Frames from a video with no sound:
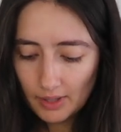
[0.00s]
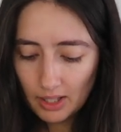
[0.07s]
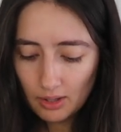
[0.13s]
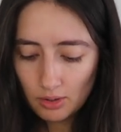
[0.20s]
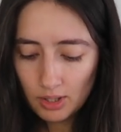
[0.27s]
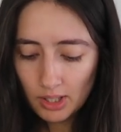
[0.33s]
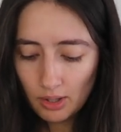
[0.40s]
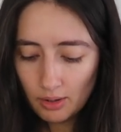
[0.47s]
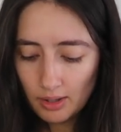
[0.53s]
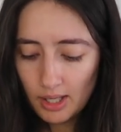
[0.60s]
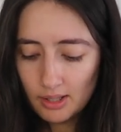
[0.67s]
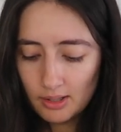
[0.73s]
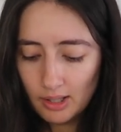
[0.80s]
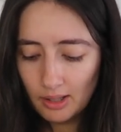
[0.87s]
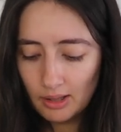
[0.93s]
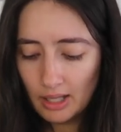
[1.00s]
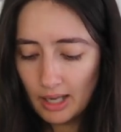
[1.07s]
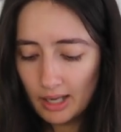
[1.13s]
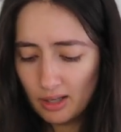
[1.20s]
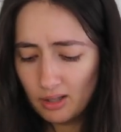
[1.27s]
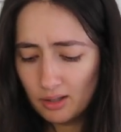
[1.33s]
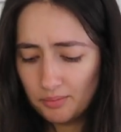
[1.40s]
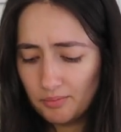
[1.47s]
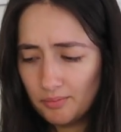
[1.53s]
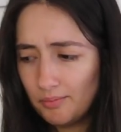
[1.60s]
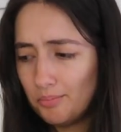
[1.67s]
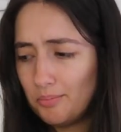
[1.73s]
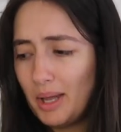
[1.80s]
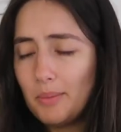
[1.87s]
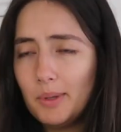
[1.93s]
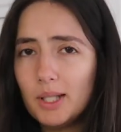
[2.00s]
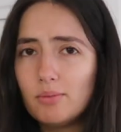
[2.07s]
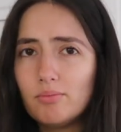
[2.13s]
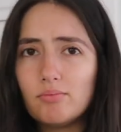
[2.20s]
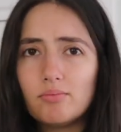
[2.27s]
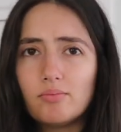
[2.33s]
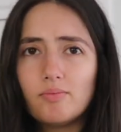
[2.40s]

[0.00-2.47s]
Literally got these done like maybe